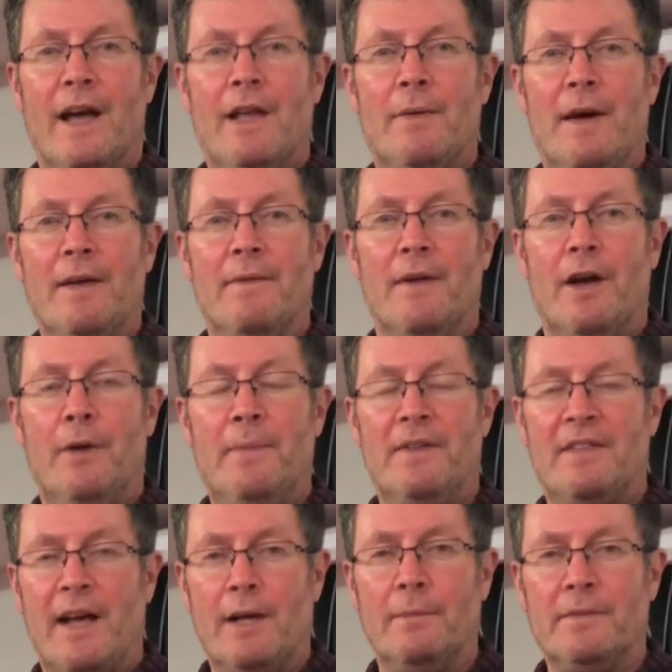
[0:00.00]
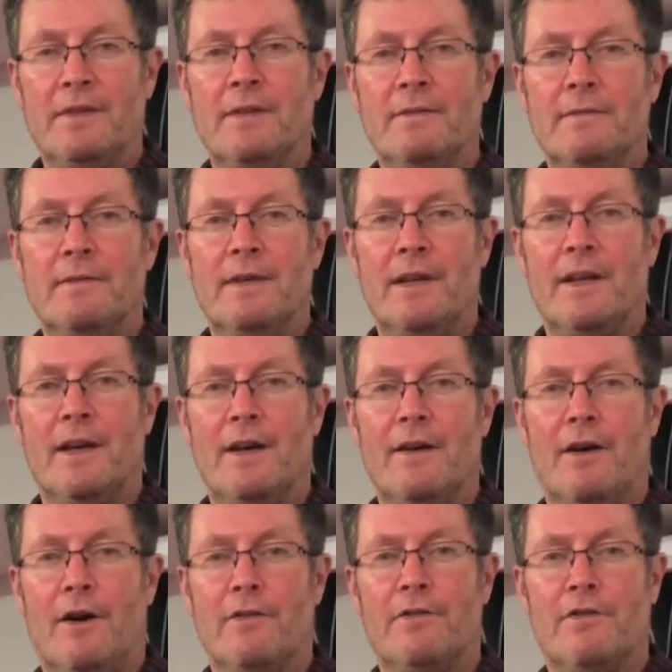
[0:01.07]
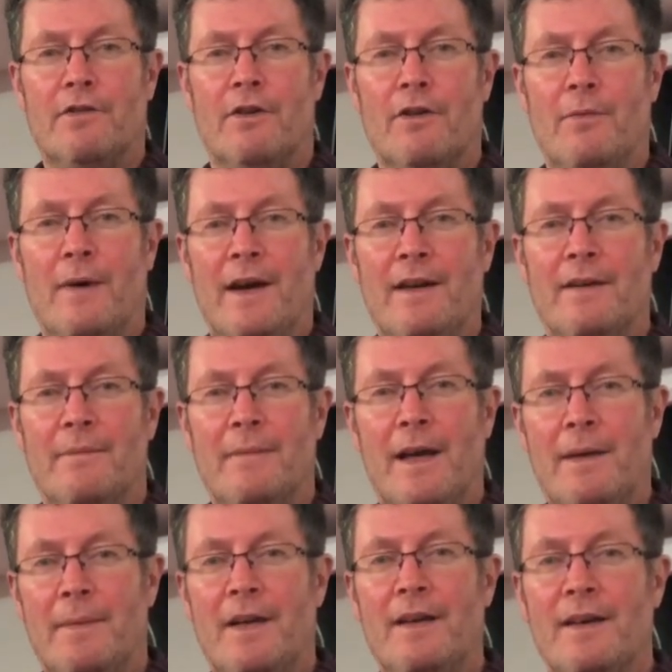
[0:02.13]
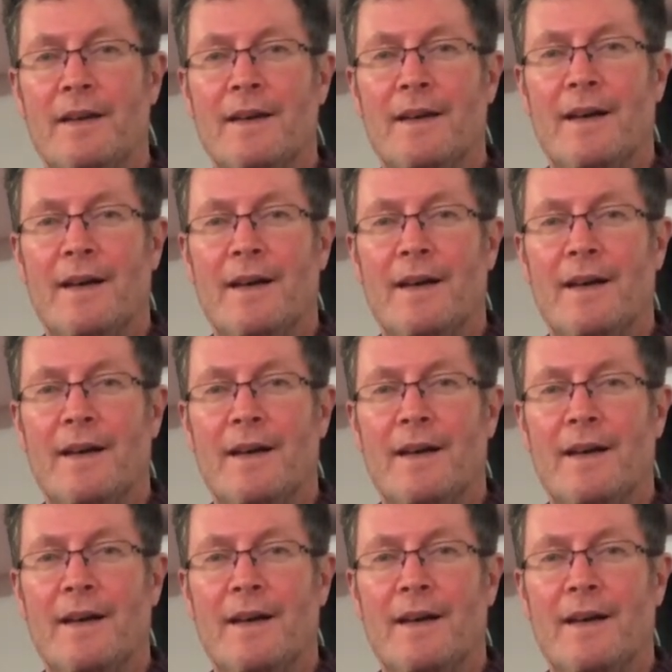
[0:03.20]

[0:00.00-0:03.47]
Anyway, hope it's helped in an odd sort of way, maybe.